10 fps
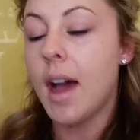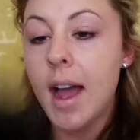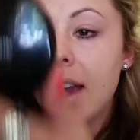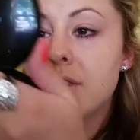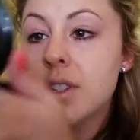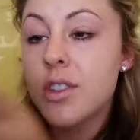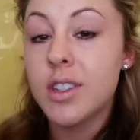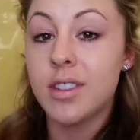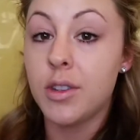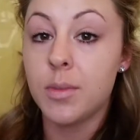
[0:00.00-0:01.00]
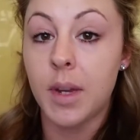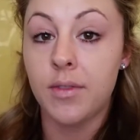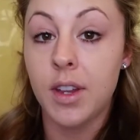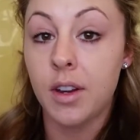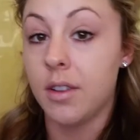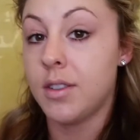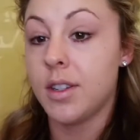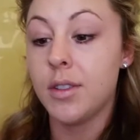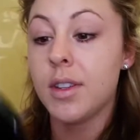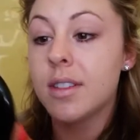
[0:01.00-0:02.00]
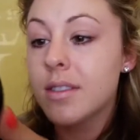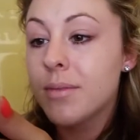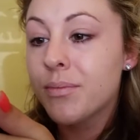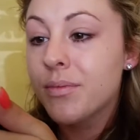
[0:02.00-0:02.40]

I actually just use my fingers to do this.